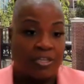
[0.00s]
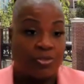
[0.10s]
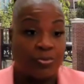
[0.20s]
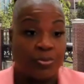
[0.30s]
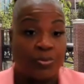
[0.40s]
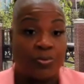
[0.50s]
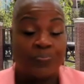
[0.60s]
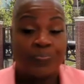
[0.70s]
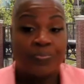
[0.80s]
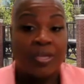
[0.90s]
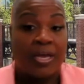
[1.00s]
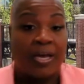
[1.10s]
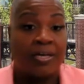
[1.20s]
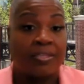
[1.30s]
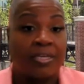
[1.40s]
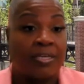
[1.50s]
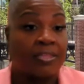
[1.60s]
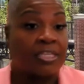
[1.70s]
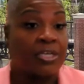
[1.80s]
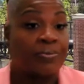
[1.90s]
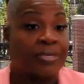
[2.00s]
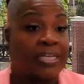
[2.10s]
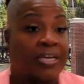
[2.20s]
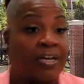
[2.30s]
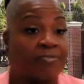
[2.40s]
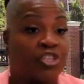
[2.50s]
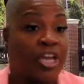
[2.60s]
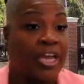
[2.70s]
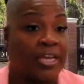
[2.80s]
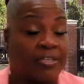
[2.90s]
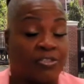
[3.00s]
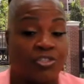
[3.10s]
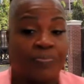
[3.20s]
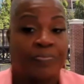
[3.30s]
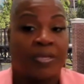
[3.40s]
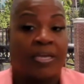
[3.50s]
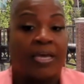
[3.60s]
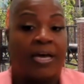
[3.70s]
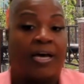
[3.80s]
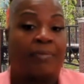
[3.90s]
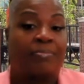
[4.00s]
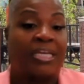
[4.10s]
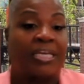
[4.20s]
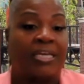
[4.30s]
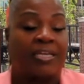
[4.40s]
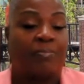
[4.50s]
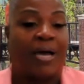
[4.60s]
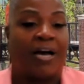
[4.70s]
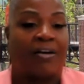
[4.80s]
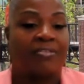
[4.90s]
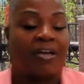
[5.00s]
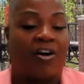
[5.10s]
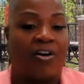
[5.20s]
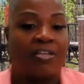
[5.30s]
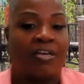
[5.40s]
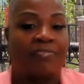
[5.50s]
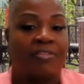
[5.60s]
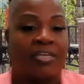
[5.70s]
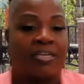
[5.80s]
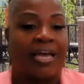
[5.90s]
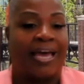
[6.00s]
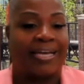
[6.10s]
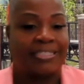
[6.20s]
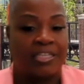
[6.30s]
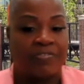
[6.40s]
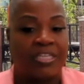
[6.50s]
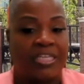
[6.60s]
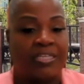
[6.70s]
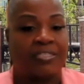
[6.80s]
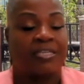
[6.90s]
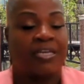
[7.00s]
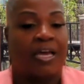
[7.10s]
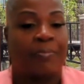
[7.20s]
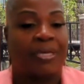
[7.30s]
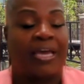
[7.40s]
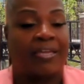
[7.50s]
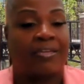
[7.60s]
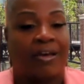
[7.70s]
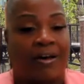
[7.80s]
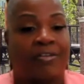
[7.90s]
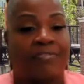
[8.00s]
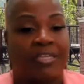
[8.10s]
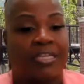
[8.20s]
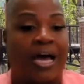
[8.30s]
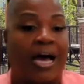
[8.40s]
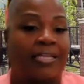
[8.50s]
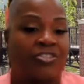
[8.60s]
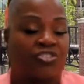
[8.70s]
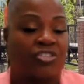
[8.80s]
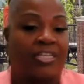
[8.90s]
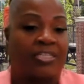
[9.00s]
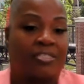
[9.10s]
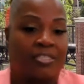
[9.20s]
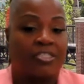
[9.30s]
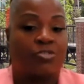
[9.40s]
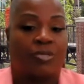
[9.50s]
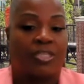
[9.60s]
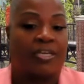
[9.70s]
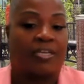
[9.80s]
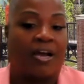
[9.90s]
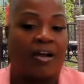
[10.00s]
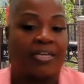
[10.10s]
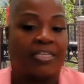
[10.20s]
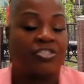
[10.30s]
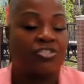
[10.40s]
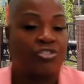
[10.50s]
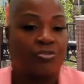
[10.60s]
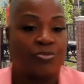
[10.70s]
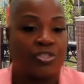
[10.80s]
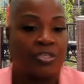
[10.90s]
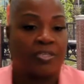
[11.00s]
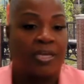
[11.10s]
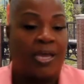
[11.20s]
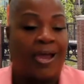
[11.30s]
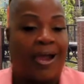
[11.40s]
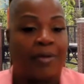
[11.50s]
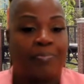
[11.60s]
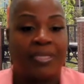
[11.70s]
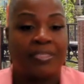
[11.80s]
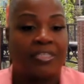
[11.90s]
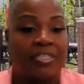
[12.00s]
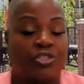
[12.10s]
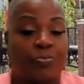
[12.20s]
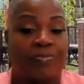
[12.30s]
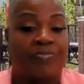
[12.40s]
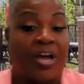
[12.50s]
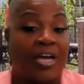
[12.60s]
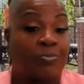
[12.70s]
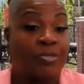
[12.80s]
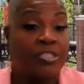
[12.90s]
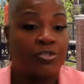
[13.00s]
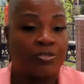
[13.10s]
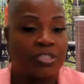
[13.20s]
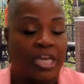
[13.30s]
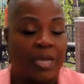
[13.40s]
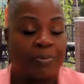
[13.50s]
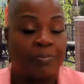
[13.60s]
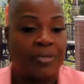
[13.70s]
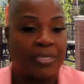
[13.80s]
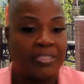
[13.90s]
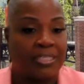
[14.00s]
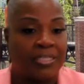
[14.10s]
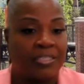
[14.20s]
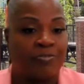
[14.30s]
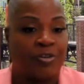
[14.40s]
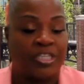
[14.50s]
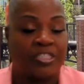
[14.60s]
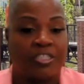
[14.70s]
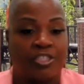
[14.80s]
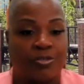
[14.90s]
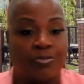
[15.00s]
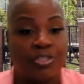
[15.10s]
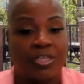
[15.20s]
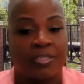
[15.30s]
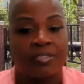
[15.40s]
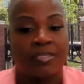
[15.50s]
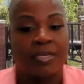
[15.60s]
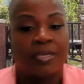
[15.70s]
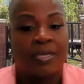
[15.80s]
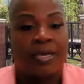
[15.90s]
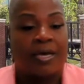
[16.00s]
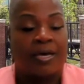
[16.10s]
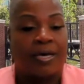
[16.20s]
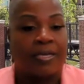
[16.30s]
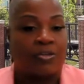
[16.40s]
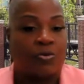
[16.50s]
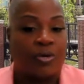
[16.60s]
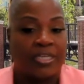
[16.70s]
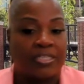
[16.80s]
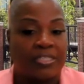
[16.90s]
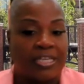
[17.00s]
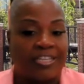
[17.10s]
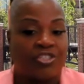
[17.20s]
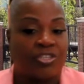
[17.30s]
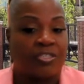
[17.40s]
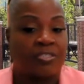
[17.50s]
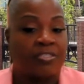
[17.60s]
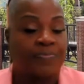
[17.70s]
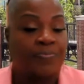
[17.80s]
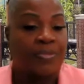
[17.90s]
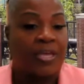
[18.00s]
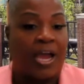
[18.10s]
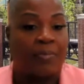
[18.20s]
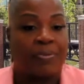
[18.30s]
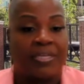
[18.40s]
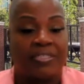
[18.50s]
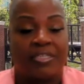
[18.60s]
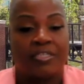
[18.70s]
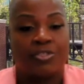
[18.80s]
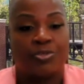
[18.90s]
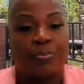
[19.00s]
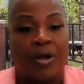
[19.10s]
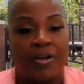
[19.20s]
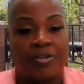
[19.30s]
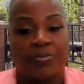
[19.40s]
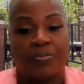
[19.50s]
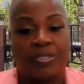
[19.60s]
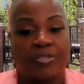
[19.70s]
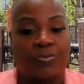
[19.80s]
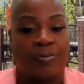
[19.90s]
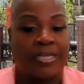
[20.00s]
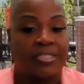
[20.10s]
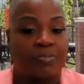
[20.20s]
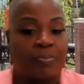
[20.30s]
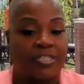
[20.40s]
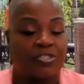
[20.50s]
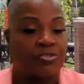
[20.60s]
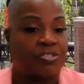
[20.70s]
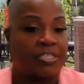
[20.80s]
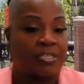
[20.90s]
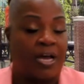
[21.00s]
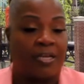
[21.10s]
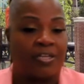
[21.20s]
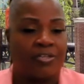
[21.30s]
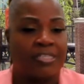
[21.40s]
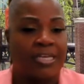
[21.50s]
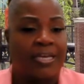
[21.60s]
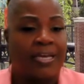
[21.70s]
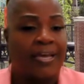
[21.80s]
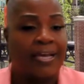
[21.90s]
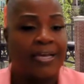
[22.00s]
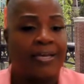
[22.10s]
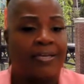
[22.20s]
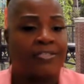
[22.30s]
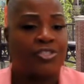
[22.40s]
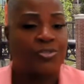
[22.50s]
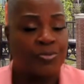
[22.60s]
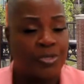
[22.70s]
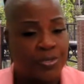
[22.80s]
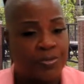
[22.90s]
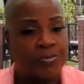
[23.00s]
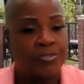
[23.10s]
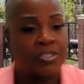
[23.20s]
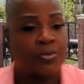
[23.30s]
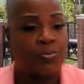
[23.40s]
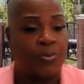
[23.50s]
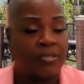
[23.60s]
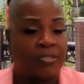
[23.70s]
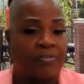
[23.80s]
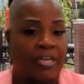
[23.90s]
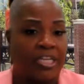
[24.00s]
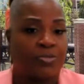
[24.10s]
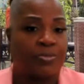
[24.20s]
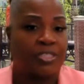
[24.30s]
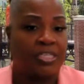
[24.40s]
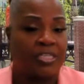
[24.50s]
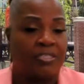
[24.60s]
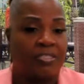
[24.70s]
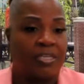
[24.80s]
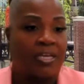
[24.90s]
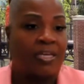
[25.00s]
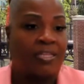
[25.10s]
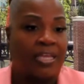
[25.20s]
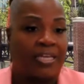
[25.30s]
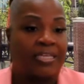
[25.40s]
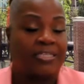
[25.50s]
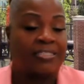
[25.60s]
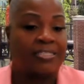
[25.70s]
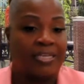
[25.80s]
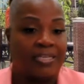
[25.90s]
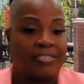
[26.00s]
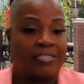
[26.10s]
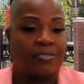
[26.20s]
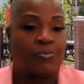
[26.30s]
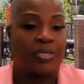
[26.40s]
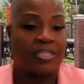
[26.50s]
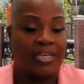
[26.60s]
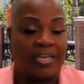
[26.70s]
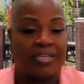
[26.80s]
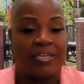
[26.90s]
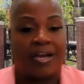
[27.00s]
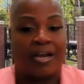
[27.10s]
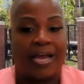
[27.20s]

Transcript: through the theory of change, thinking about all of the activities, and all of the knowledge that exists within our institution, our ability to provide research capabilities for institutions and organizations, our ability to partner with grant sponsors and dollars, and to use the wealth of expertise that exists within our